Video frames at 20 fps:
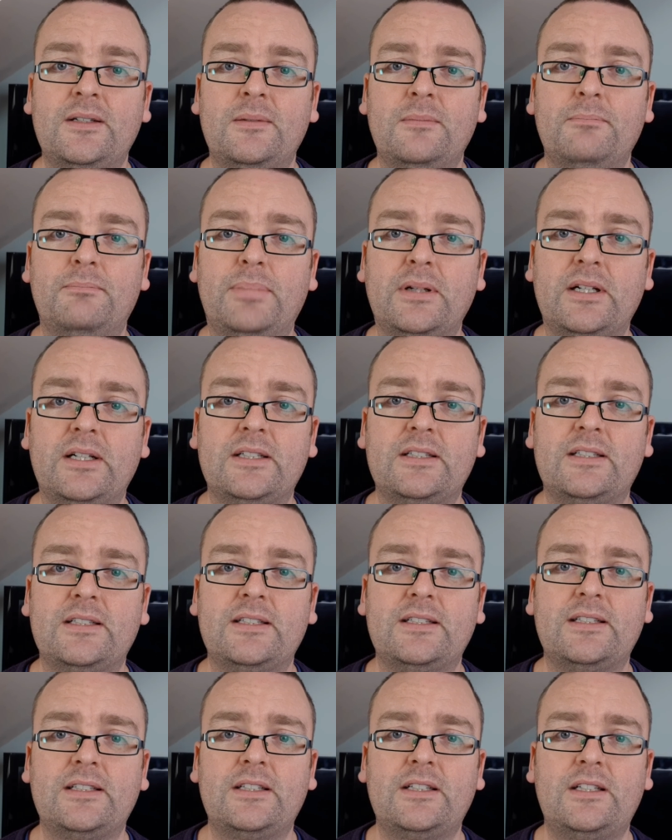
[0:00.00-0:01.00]
but
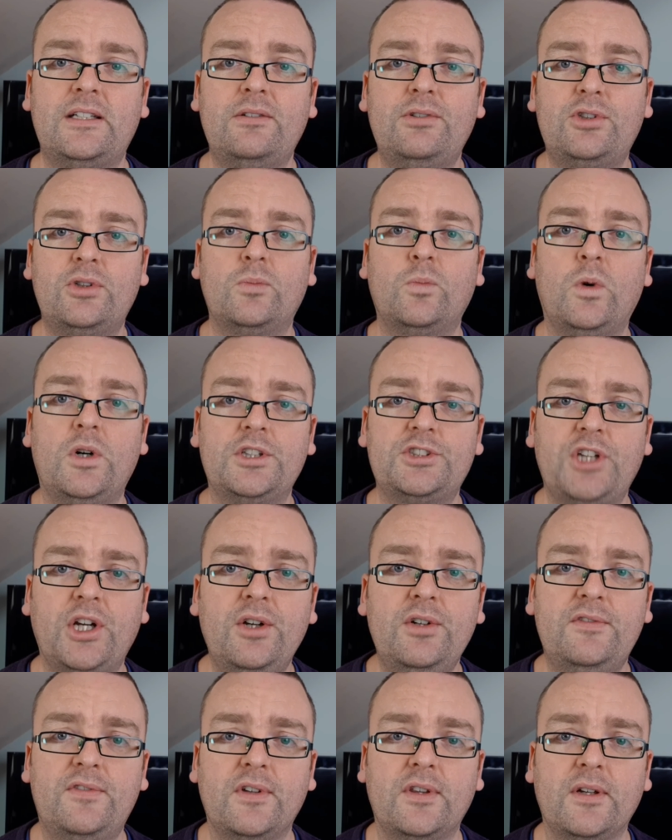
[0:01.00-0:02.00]
you should watch
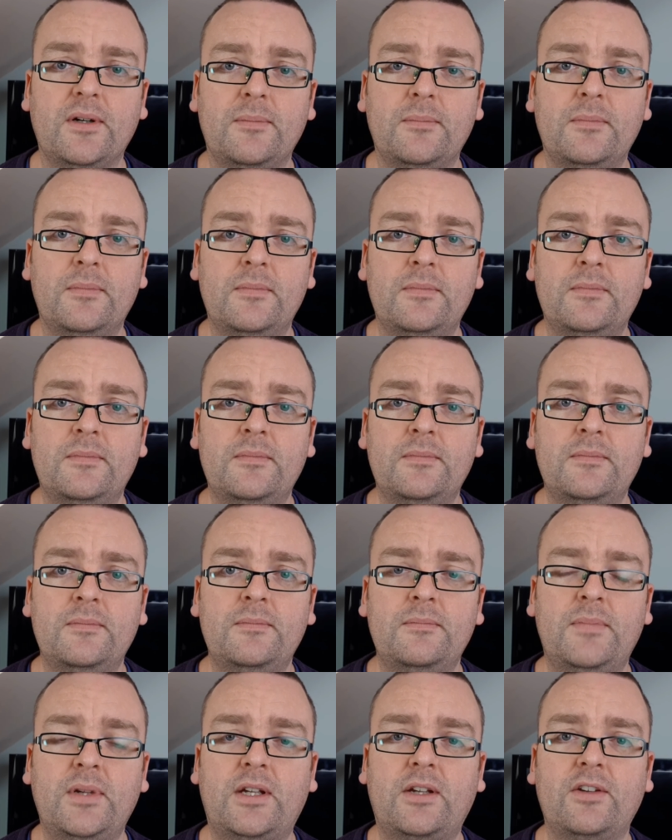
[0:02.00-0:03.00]
over them,
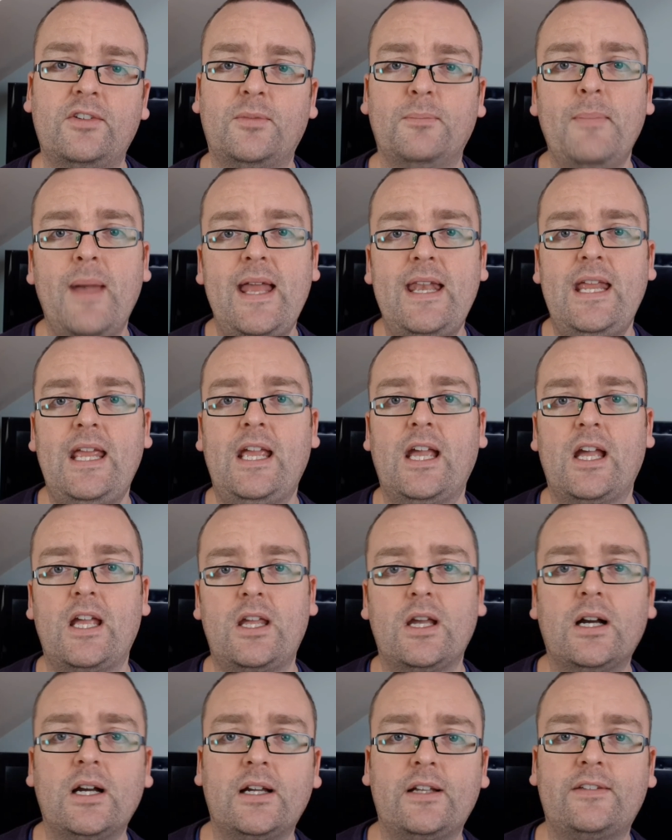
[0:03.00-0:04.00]
because many a
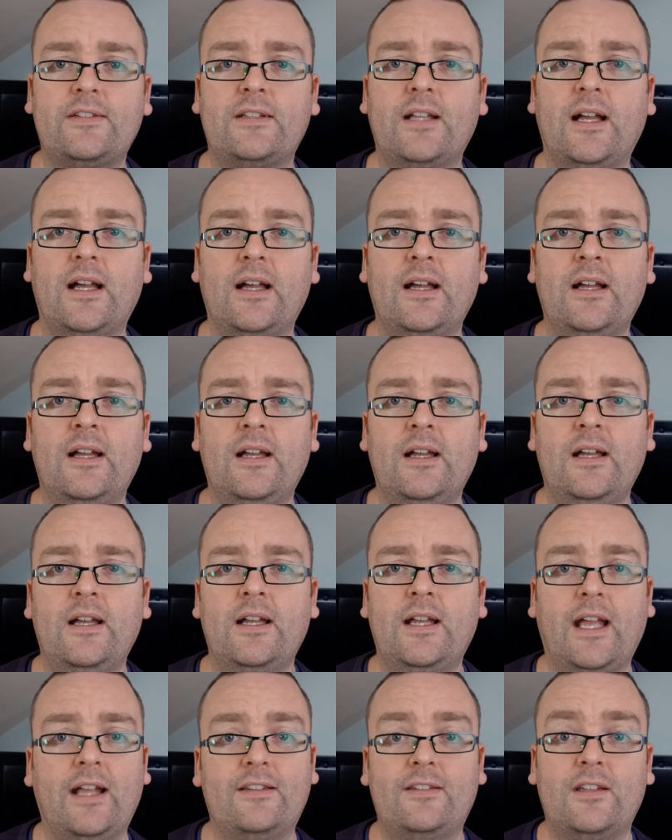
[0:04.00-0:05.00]
youngster
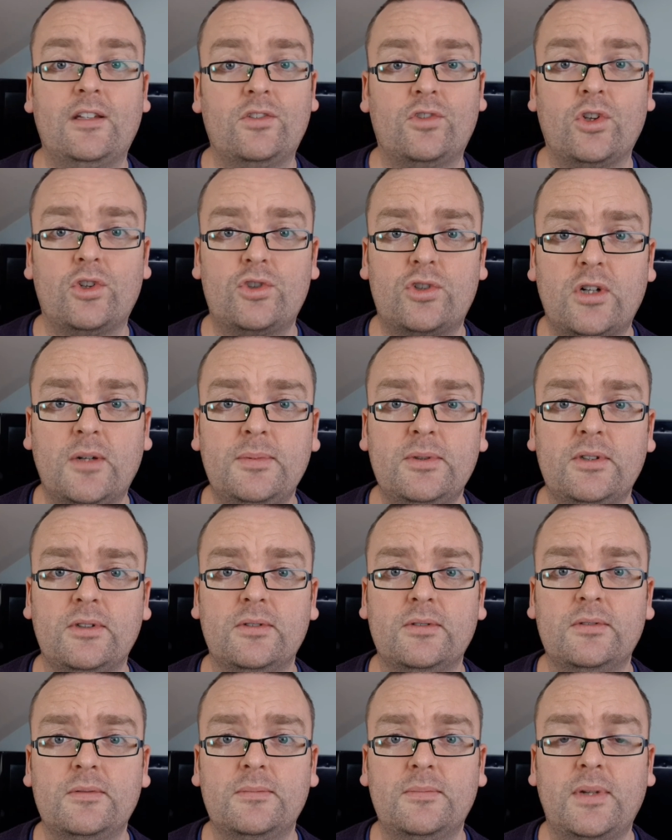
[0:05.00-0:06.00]
gets into
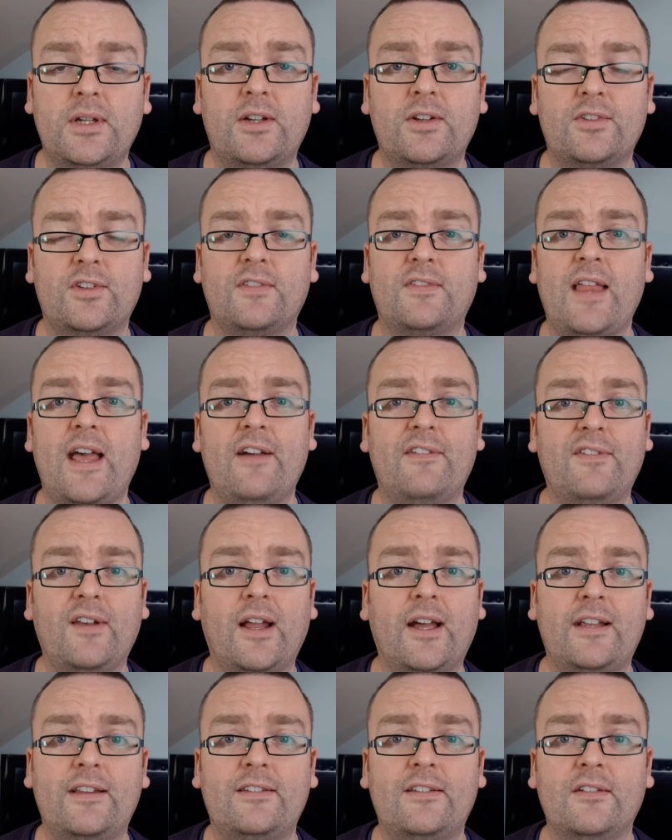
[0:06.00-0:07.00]
trouble because of their
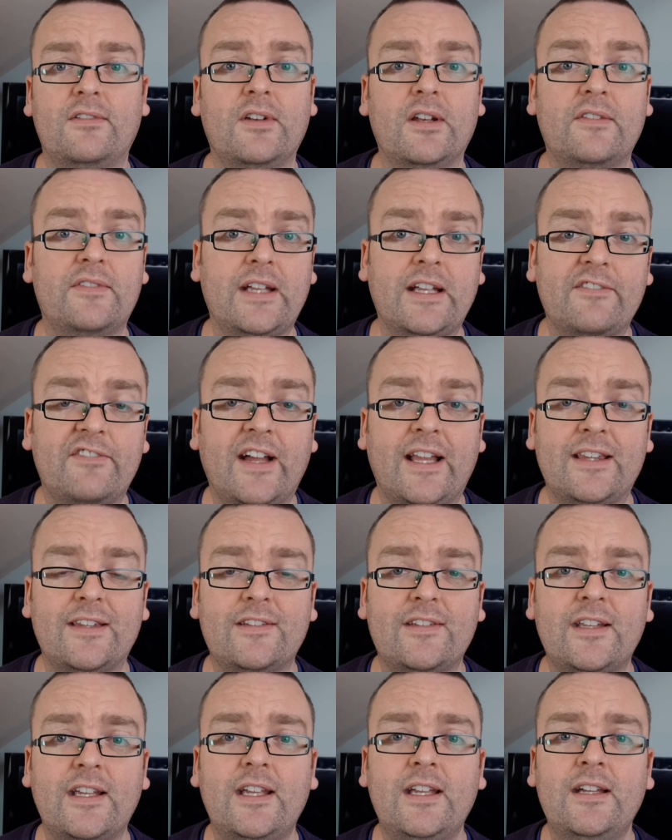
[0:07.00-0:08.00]
flights of loving
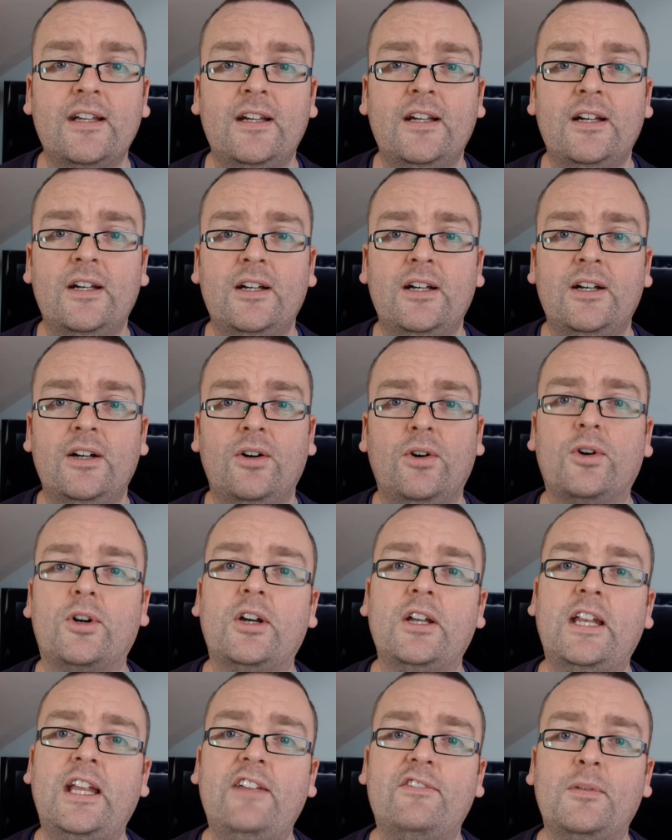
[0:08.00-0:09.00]
fancy, or
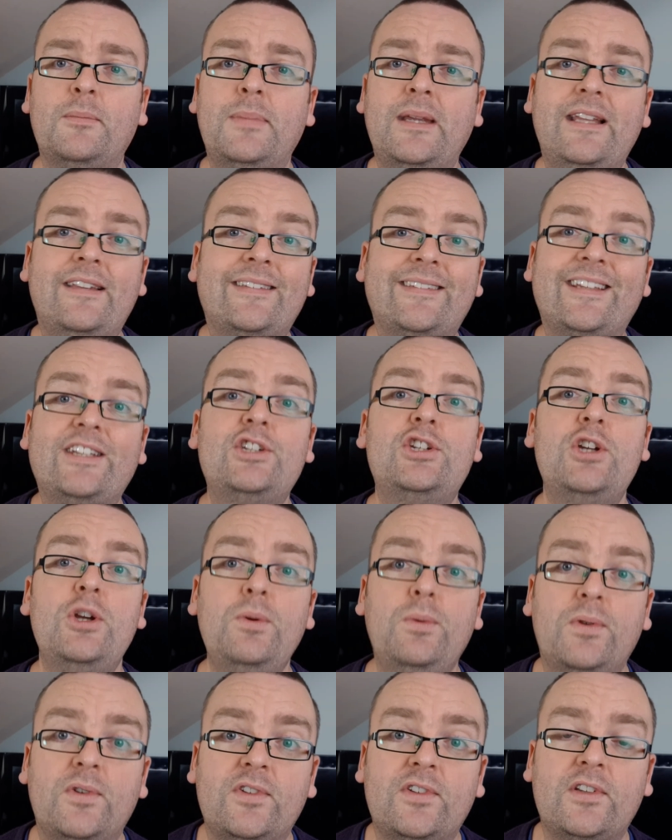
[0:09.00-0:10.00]
can even be
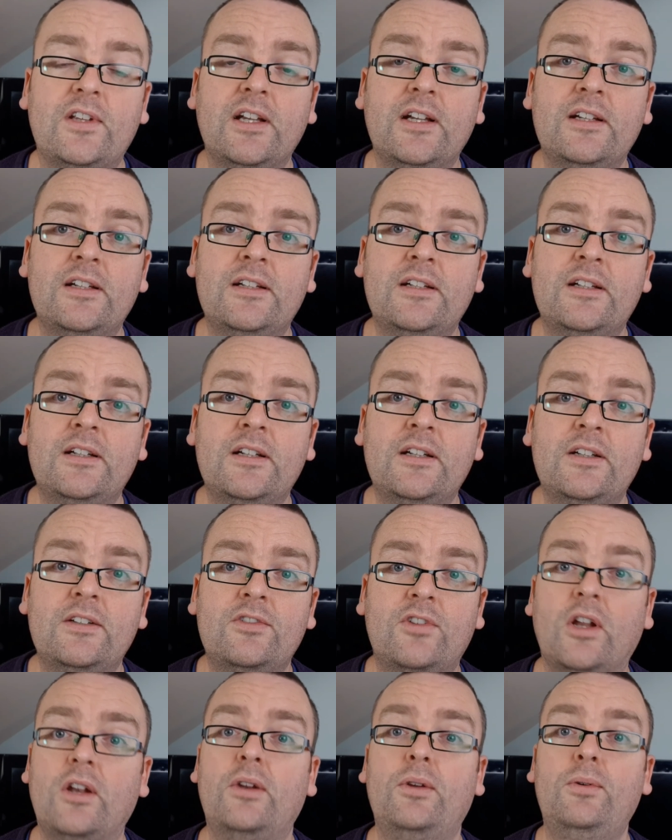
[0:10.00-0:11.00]
seduced
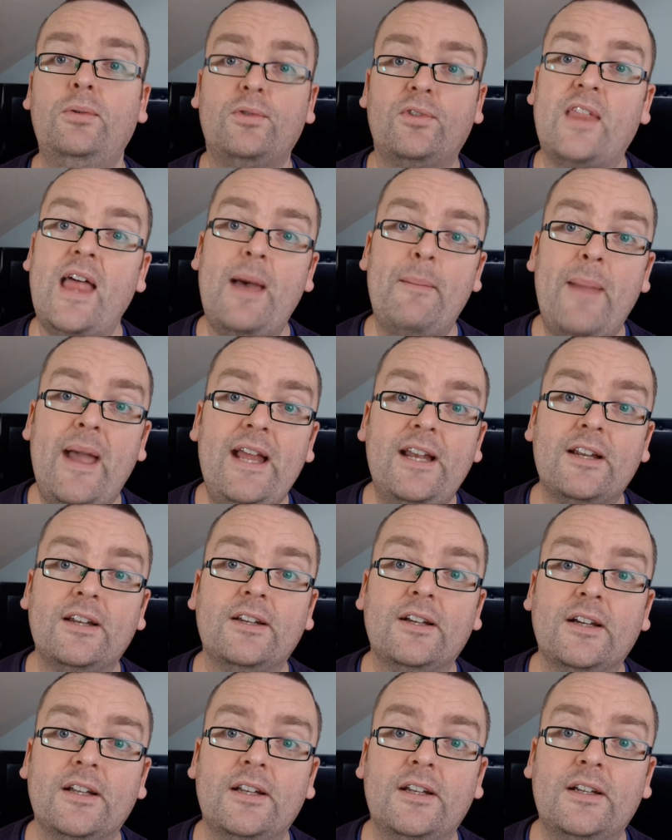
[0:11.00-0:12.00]
to lose their
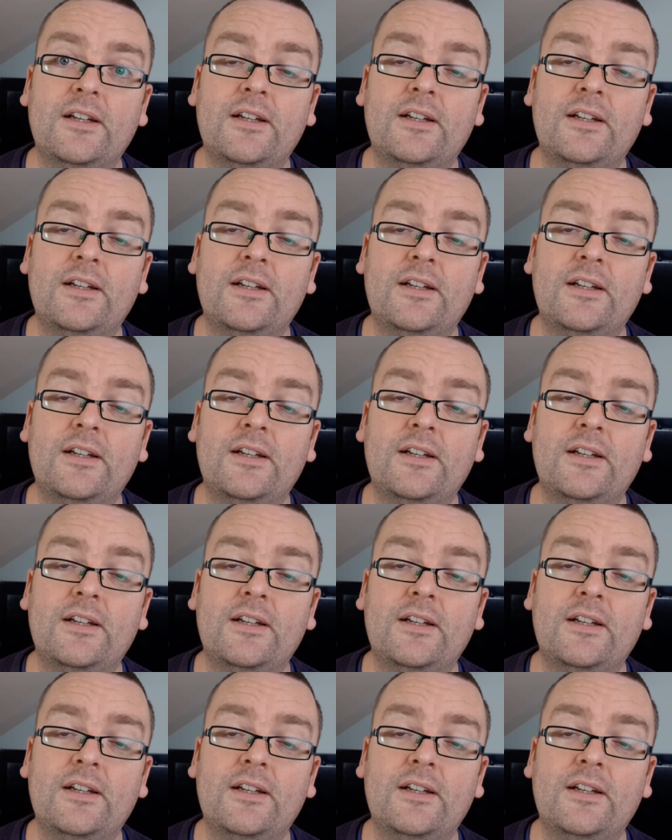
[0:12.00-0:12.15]
maidenhood.